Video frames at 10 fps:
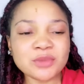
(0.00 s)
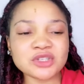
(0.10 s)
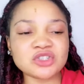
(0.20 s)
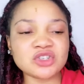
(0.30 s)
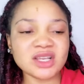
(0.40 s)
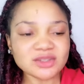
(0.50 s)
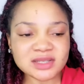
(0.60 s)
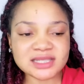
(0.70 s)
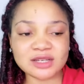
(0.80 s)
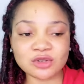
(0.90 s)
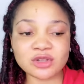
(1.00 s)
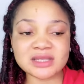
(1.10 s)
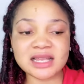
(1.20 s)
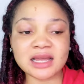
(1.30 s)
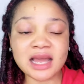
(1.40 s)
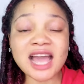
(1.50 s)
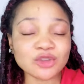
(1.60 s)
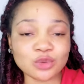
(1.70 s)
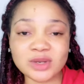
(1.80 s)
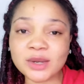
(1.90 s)
but Jesus did not
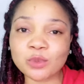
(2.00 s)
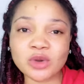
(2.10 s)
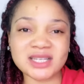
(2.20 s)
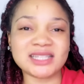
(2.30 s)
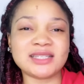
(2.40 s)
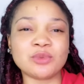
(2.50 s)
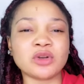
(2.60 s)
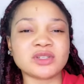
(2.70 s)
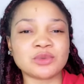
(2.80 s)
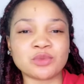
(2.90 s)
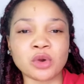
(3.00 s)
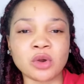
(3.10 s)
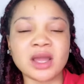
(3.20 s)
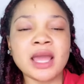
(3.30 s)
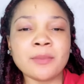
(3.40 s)
argue that what they did wasn't wrong,